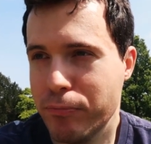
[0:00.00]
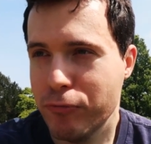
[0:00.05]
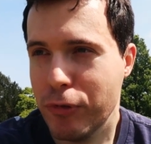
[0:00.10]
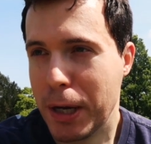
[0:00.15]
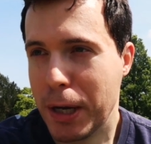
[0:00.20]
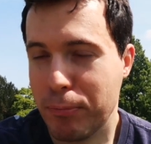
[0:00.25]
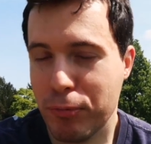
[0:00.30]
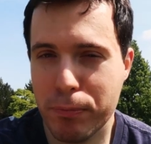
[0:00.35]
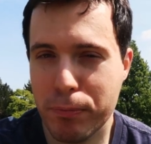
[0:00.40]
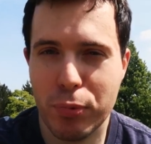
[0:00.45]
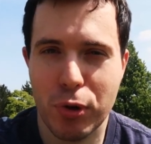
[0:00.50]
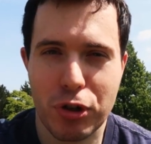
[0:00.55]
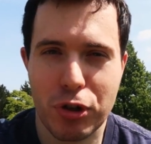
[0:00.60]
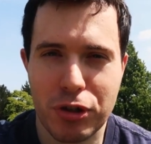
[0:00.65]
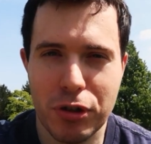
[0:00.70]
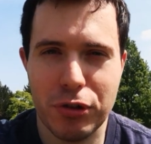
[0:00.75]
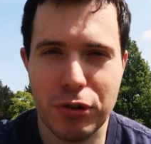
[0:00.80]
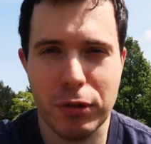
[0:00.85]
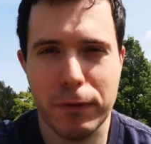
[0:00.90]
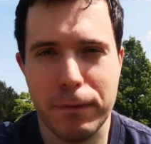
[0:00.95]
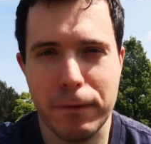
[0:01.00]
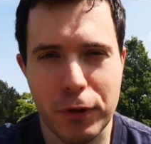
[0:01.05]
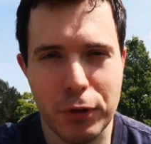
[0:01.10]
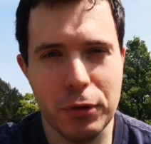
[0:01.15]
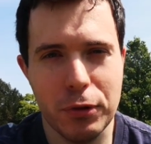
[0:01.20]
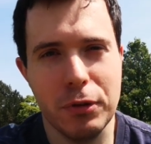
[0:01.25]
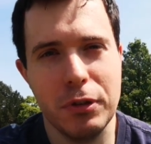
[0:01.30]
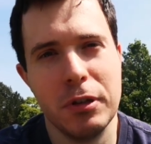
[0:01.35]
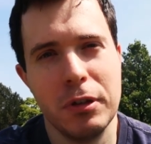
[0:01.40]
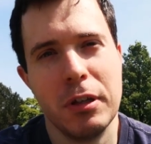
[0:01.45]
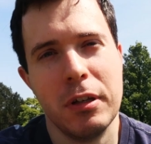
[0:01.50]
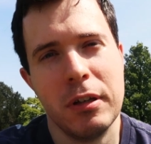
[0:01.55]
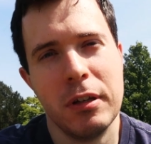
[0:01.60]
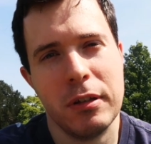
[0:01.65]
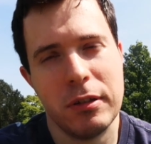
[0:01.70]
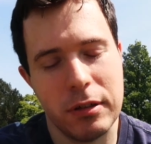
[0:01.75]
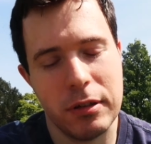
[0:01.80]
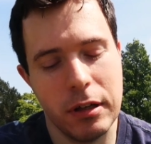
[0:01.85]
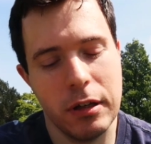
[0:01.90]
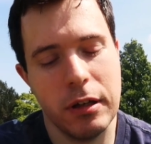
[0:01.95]
right proportions of food,
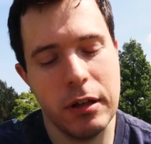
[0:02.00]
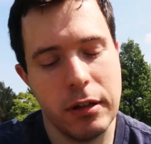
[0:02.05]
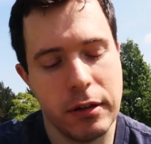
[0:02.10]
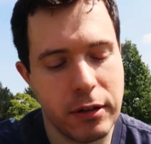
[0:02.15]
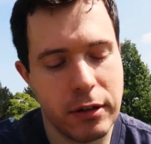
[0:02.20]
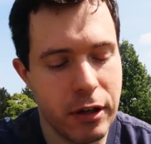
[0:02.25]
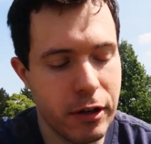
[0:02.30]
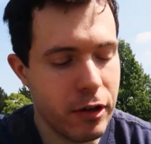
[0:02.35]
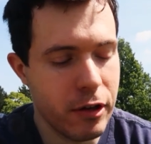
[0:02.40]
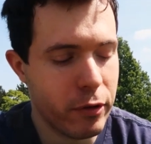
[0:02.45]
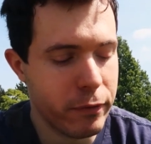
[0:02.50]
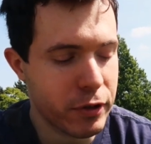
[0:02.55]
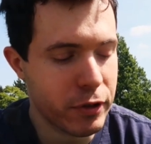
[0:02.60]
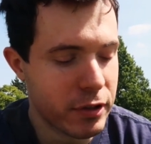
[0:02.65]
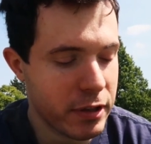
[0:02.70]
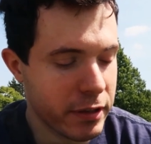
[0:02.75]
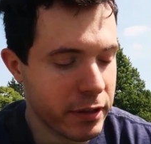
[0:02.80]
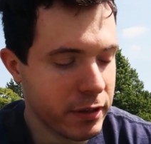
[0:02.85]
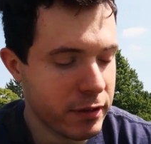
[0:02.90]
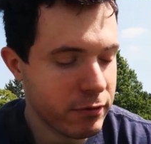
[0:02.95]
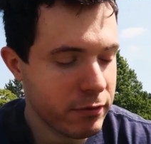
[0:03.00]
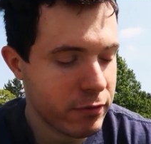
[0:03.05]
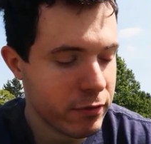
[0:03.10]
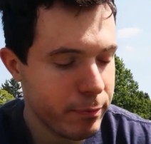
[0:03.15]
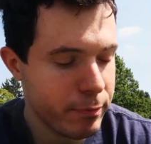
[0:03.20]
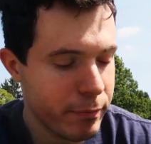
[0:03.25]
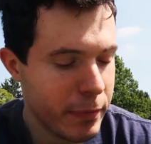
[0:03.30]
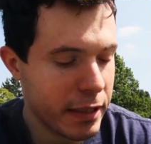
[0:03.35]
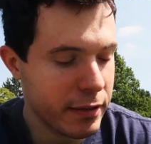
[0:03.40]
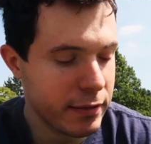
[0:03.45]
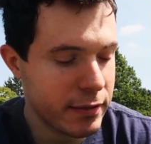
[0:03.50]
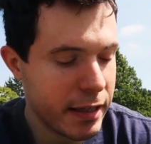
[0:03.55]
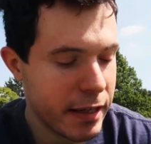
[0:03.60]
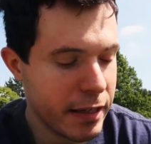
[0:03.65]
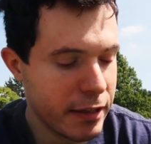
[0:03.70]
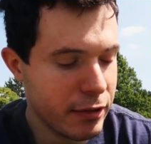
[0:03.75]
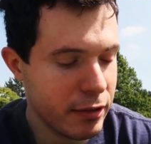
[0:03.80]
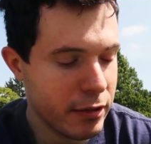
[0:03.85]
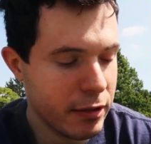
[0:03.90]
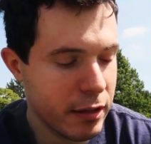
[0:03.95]
to obviously
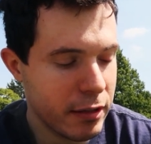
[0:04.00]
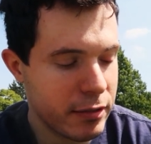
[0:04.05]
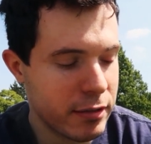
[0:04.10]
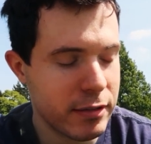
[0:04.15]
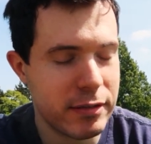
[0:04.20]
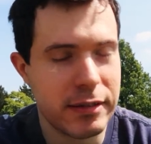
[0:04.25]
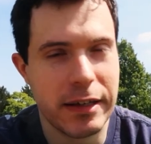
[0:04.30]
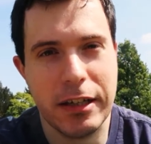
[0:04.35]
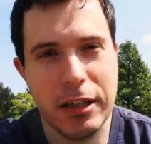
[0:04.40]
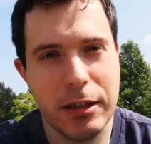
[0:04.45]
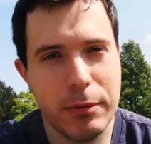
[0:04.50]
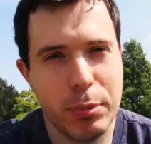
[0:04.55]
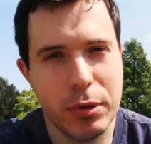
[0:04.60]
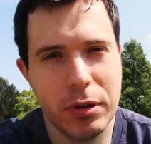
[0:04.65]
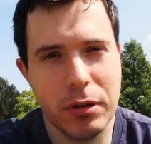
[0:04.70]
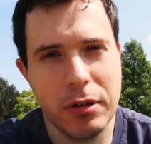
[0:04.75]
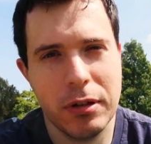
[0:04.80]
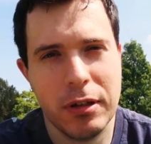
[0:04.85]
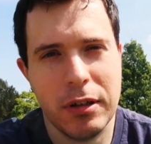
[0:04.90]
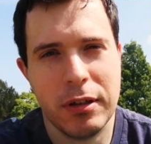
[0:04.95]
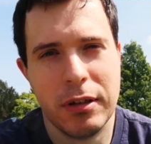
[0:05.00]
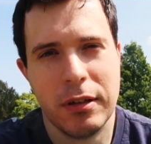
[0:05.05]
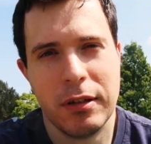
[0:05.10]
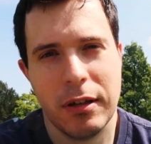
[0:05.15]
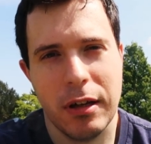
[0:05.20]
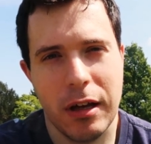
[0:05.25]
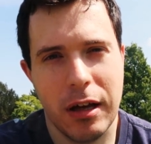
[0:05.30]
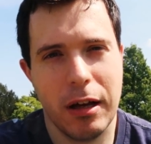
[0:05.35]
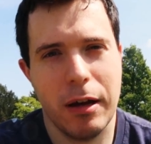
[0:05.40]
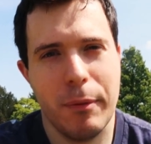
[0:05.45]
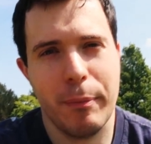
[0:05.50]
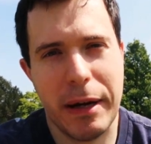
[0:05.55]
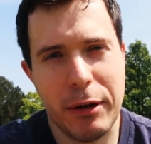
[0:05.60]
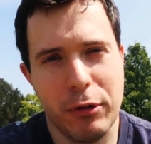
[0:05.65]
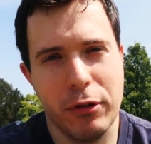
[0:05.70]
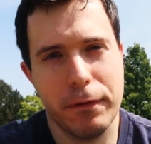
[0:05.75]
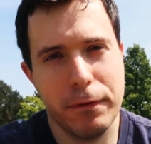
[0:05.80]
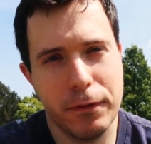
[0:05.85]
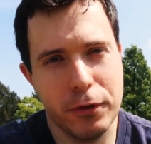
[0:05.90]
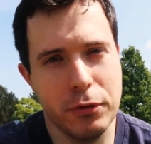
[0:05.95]
maintain a sustainable
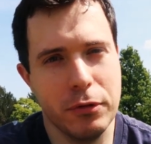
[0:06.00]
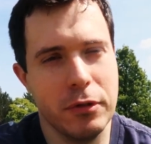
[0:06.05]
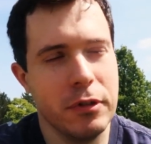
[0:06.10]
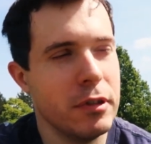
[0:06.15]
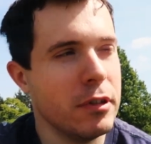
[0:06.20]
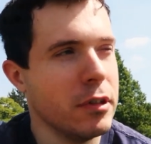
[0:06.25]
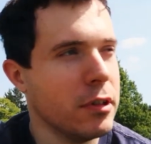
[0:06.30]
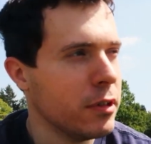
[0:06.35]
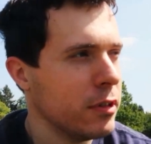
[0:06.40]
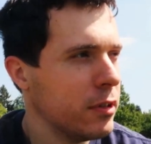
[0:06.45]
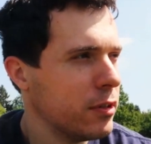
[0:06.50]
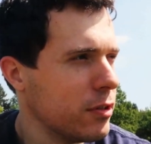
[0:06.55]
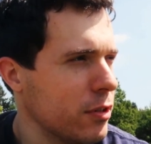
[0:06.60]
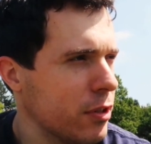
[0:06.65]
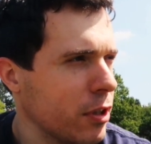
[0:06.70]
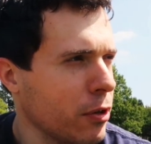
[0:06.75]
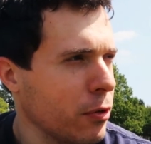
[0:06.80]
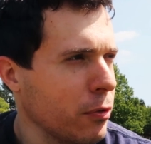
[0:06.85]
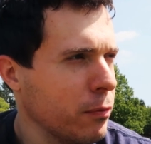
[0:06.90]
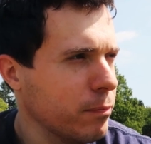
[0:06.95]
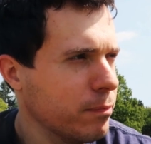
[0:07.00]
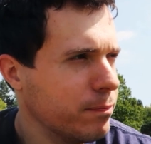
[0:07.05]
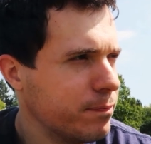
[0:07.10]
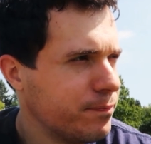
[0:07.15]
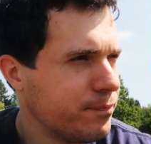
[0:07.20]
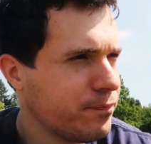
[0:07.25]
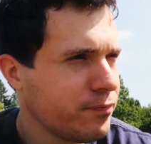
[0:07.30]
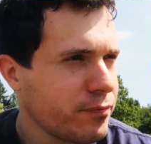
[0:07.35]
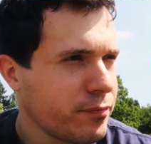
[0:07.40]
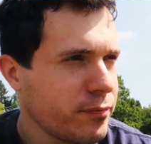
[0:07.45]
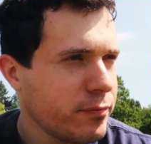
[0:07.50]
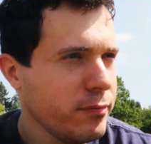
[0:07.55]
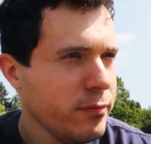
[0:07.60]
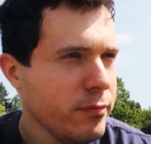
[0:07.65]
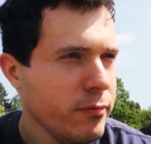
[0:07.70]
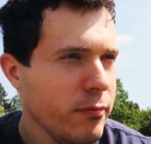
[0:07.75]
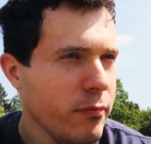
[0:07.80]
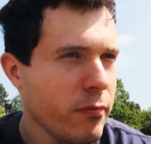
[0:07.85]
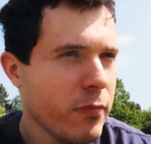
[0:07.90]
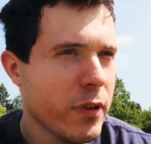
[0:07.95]
amount of food. So
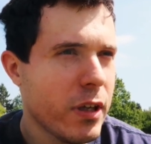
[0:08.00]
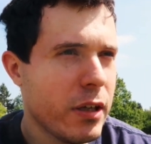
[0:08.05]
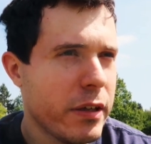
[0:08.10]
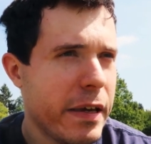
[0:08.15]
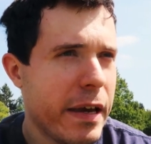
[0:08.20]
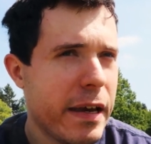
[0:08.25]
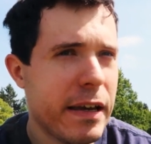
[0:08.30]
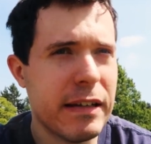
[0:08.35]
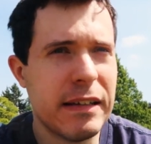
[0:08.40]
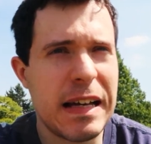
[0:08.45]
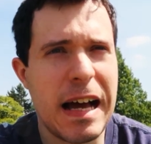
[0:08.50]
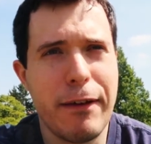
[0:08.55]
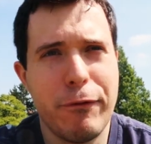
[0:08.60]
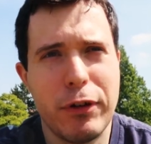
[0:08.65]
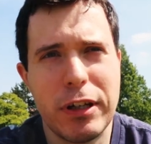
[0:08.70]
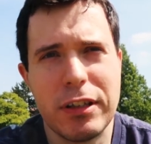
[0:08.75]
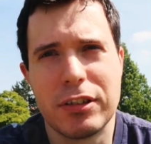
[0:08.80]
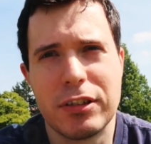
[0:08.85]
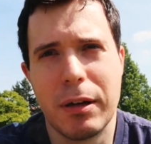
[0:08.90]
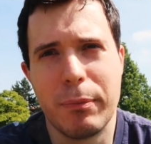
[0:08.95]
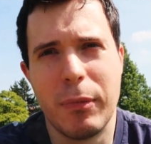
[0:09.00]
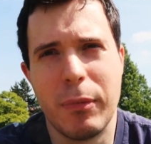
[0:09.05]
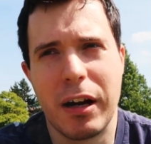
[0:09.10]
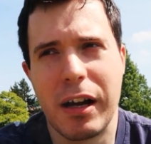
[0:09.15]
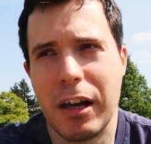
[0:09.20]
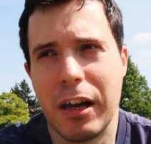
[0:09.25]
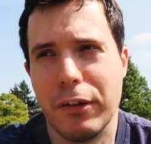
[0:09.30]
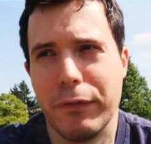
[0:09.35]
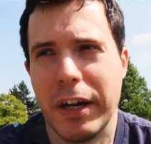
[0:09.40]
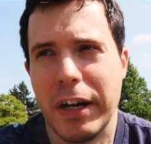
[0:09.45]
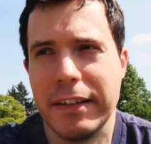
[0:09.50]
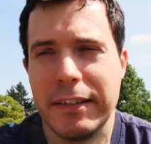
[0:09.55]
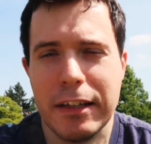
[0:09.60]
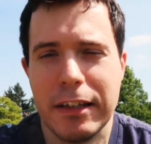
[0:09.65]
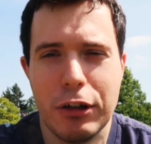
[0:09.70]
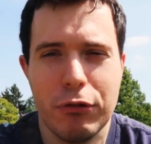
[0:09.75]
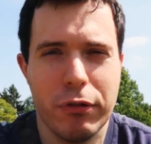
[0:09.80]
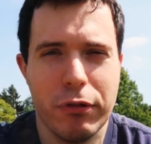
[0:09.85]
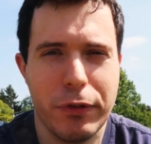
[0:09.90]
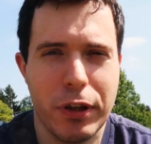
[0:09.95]
yeah, having some kind of
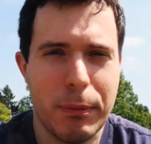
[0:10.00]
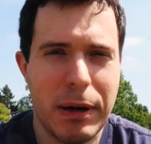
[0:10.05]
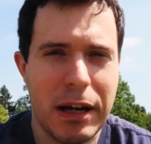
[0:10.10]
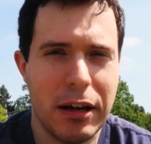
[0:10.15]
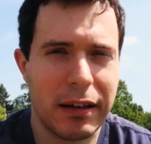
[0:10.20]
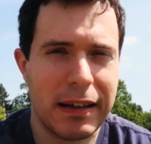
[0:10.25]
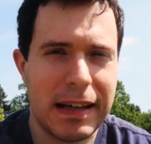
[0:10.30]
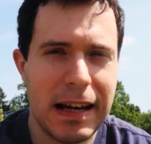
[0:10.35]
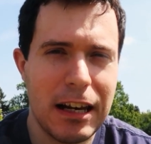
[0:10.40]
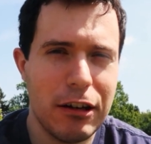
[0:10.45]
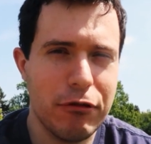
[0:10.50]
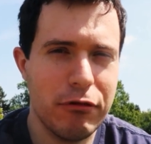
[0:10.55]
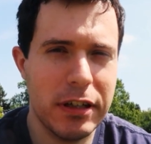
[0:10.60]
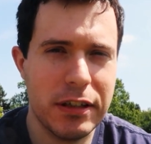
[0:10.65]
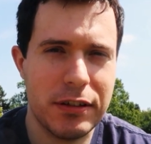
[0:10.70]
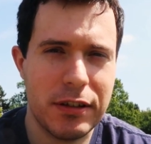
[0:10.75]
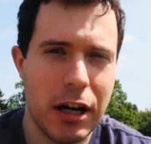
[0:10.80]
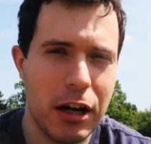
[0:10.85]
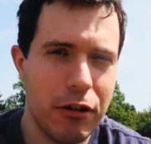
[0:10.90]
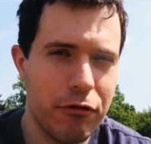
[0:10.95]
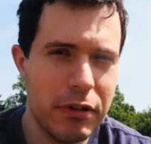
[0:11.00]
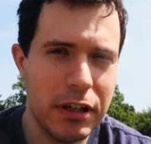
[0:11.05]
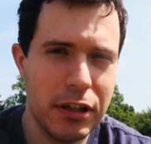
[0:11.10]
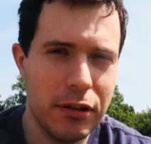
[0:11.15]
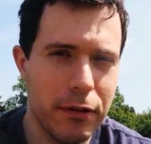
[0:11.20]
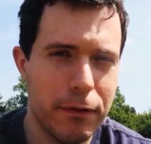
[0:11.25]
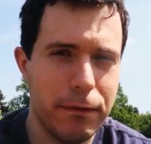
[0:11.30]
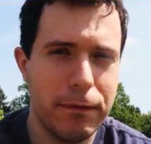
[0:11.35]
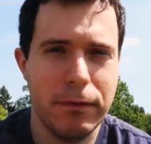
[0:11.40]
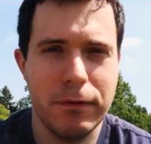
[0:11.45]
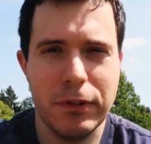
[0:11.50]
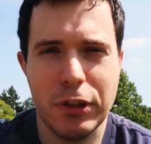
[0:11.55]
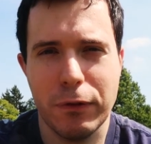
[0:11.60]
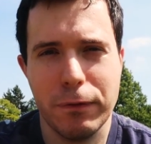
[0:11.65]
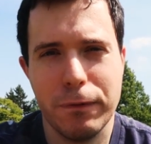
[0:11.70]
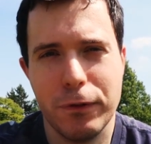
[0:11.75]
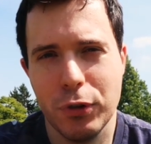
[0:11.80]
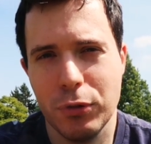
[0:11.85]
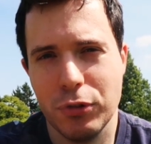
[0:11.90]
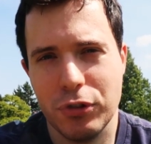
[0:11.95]
idea of the amount of calories that are in your
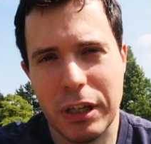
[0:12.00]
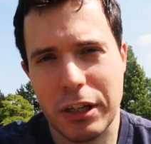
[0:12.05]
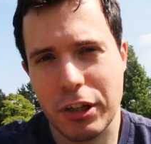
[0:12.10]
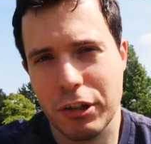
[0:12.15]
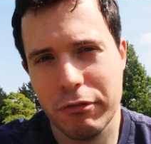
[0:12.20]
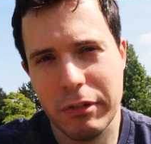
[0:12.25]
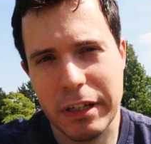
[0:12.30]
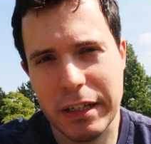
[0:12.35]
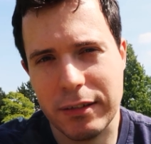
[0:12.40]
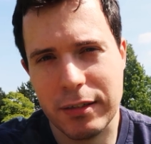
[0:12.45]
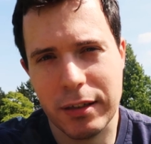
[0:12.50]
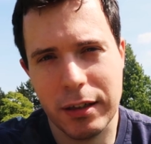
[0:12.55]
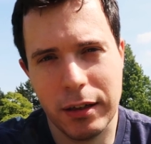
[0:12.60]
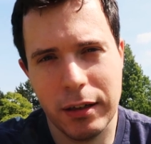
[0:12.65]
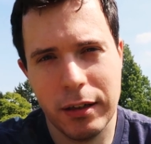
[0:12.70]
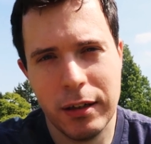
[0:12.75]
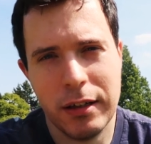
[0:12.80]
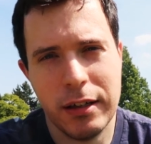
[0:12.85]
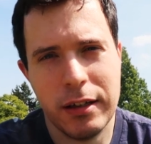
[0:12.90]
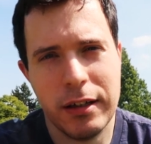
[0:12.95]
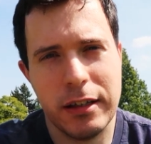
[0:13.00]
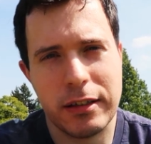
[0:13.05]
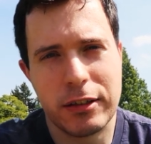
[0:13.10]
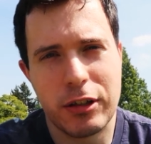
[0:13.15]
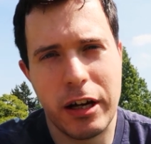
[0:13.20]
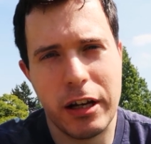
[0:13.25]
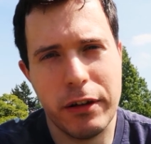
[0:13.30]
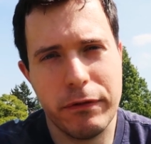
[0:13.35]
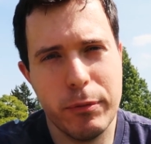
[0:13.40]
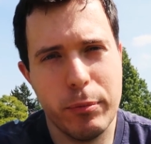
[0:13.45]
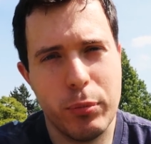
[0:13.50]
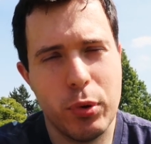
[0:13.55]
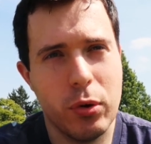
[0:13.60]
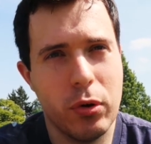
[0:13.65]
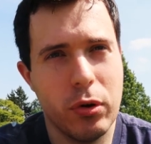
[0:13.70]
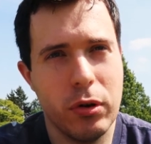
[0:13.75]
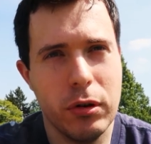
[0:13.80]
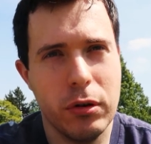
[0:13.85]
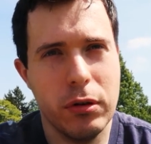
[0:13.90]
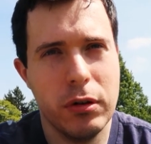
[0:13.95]
foods that you're eating is kind of
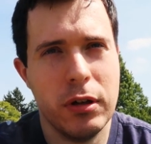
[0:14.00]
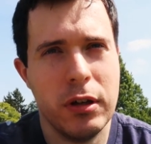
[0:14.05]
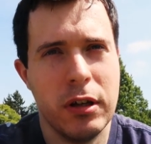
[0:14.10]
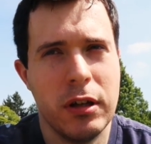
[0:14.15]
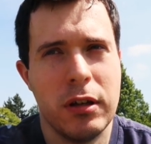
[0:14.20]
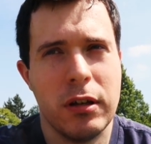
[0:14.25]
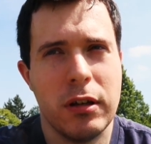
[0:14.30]
important.